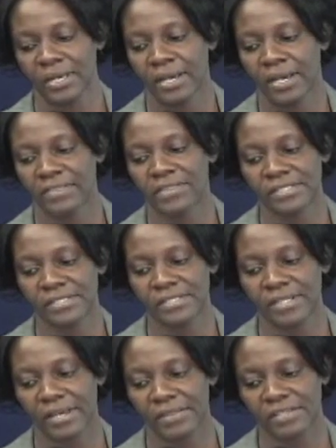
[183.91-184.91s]

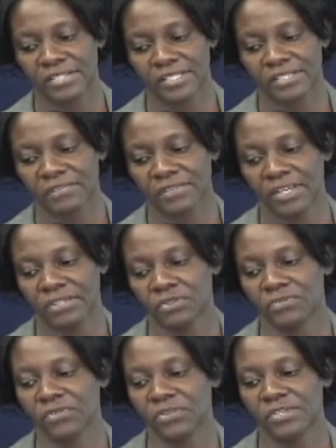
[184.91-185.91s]
The
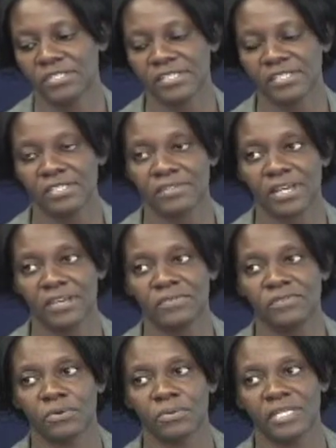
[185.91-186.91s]
justification for this is
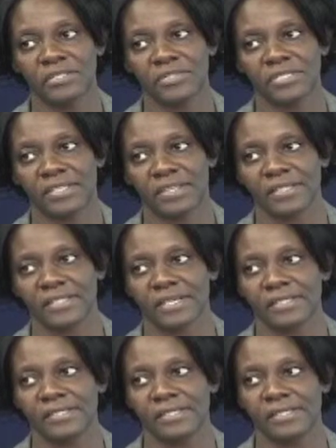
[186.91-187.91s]
derived from literature that
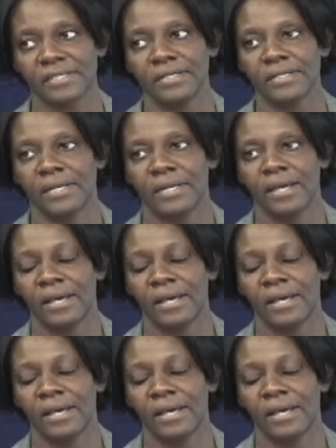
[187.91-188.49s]
has seen